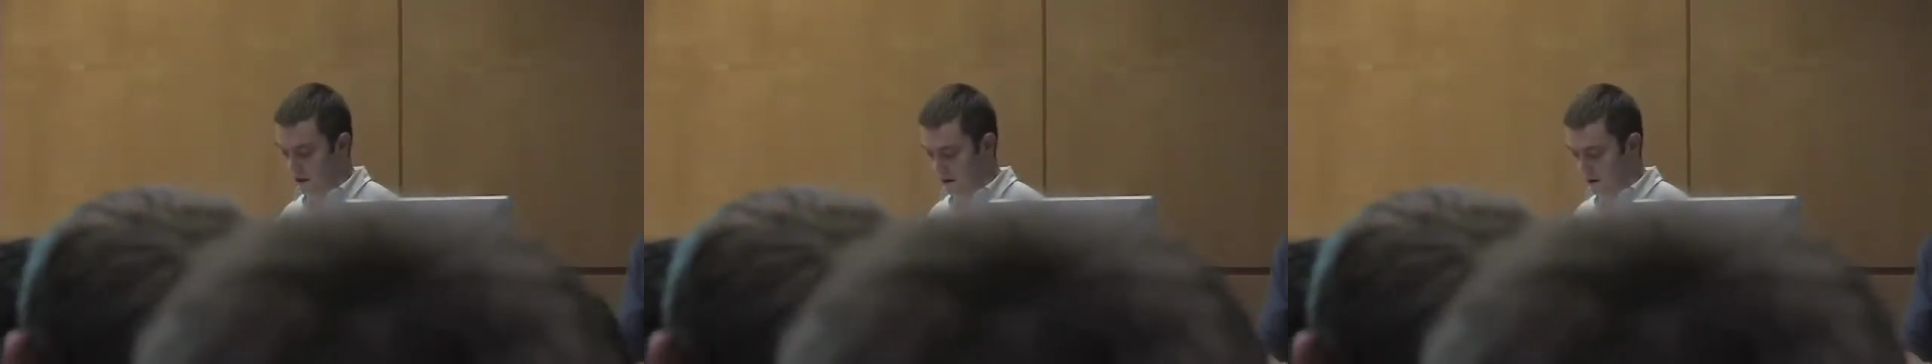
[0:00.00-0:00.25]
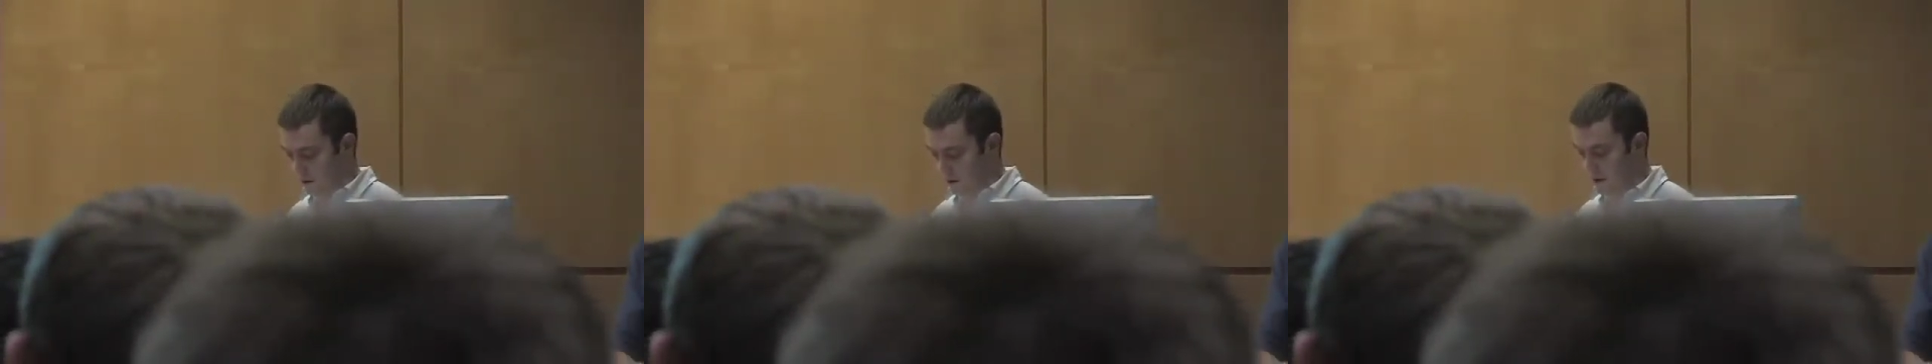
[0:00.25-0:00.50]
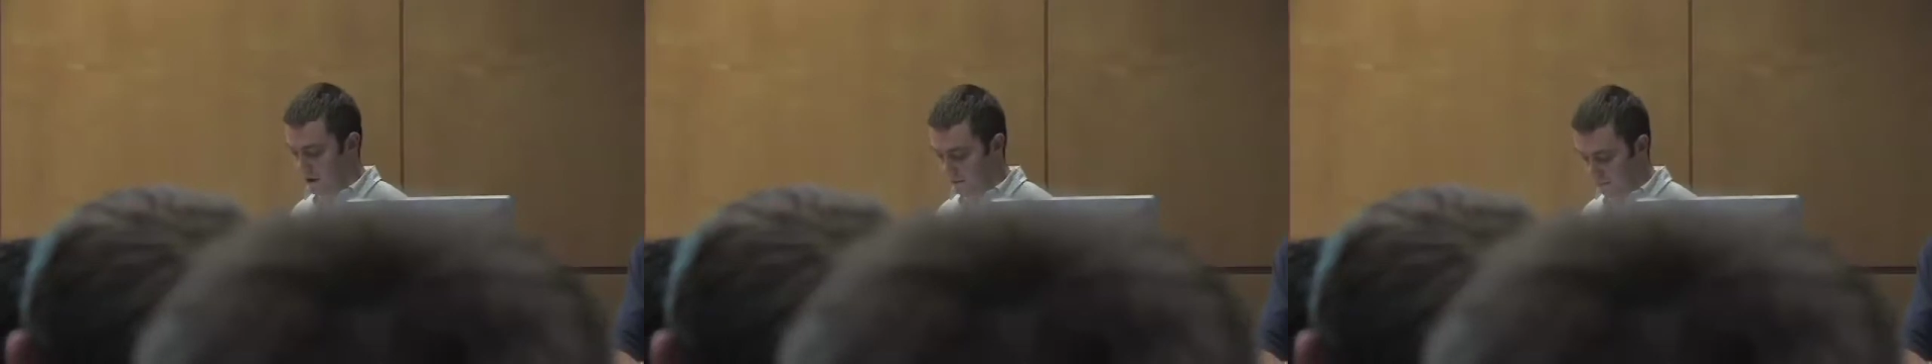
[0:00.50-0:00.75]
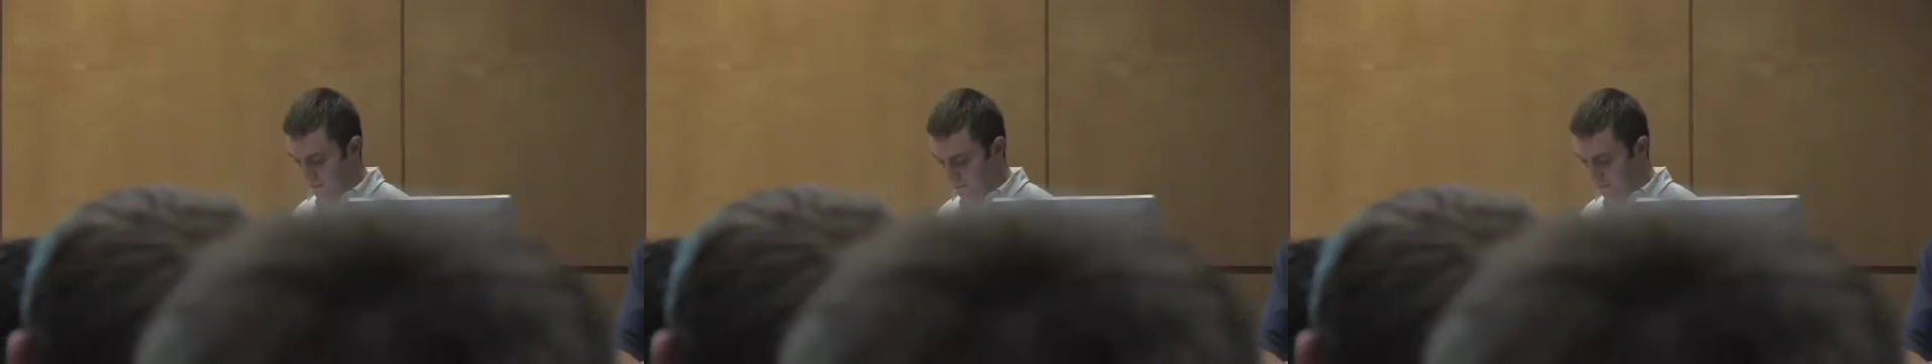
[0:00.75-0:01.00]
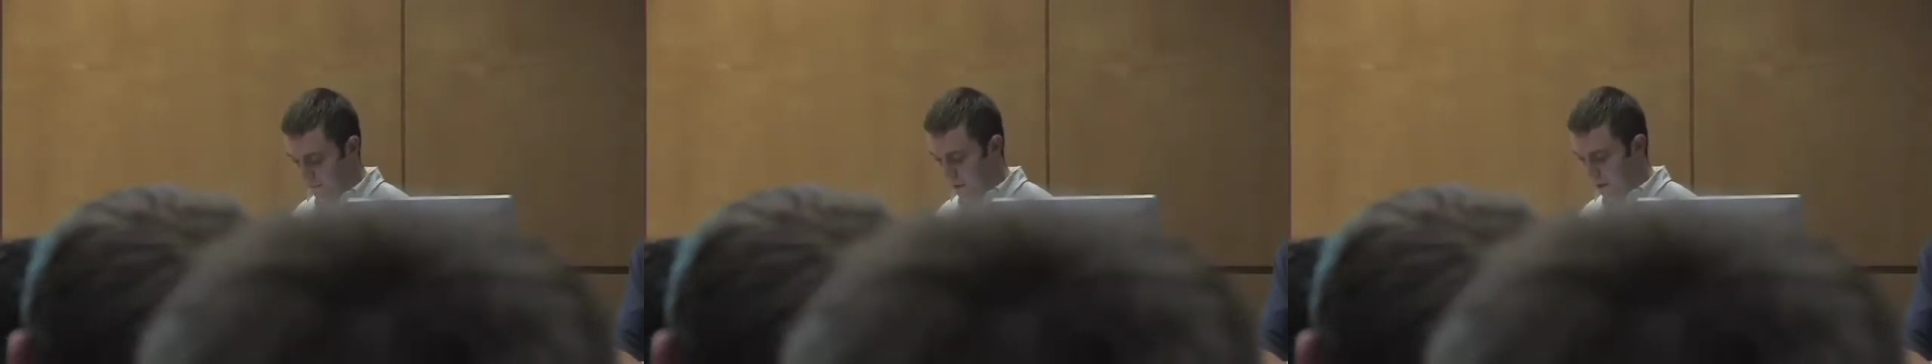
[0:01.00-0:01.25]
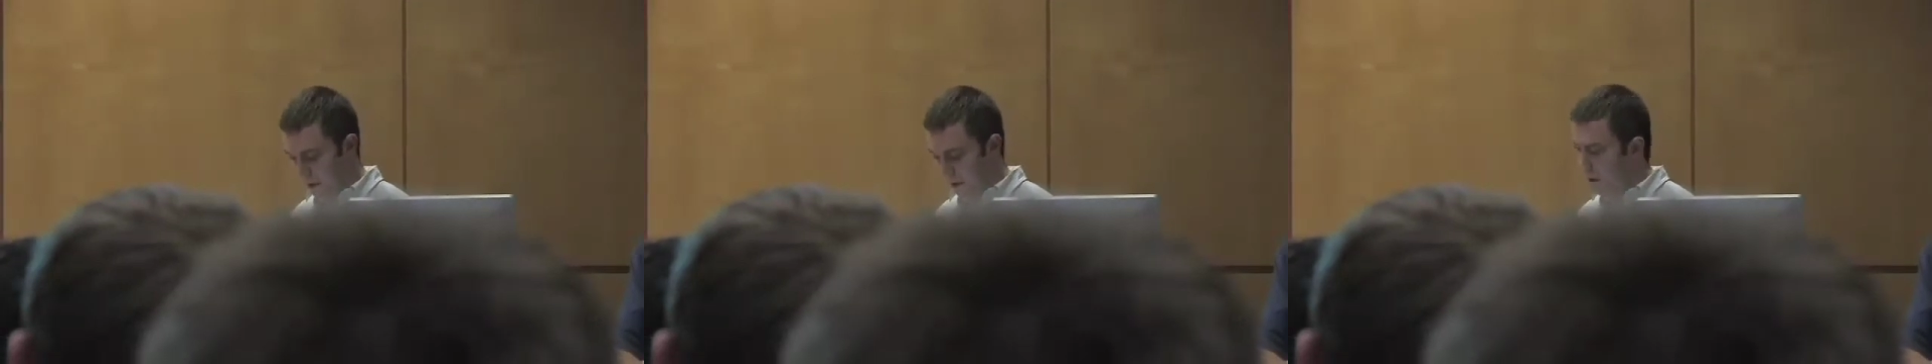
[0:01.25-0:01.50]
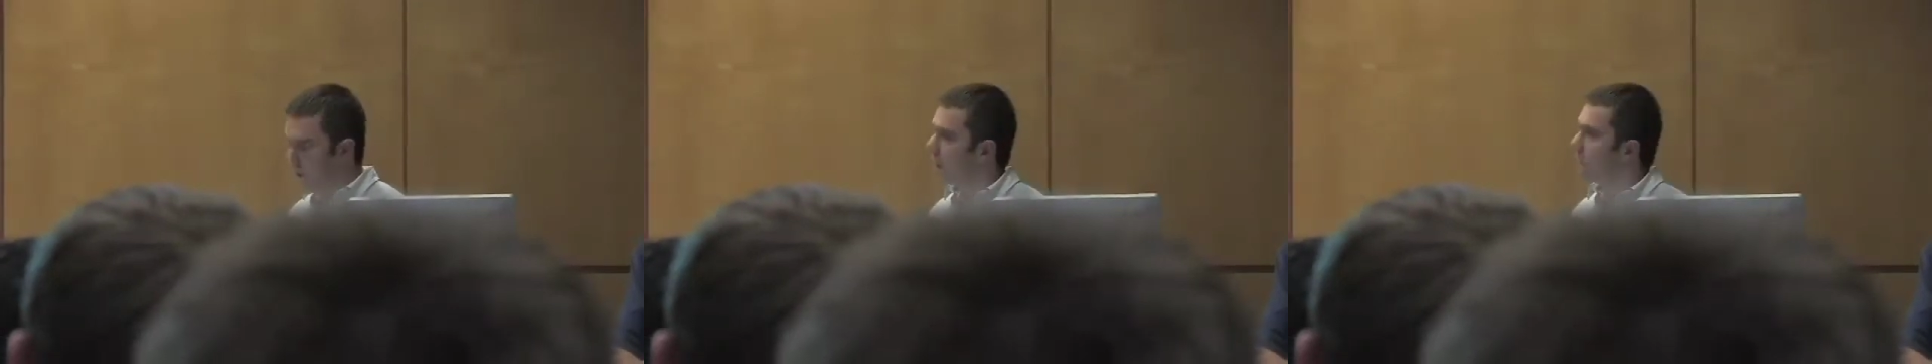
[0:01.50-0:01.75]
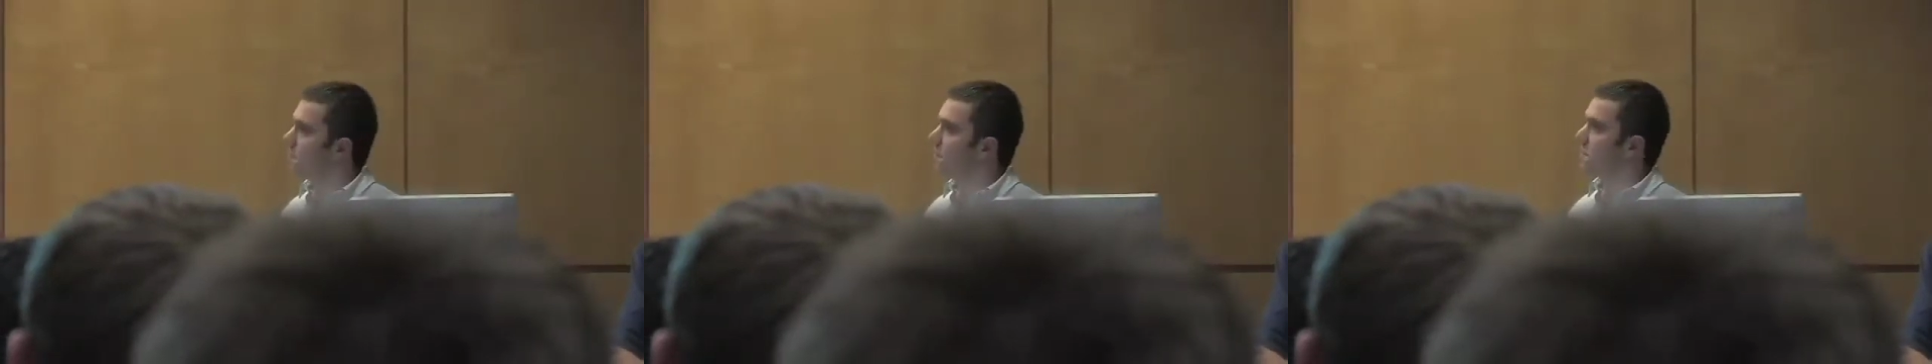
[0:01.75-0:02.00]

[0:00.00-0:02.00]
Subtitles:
easily. Okay, so this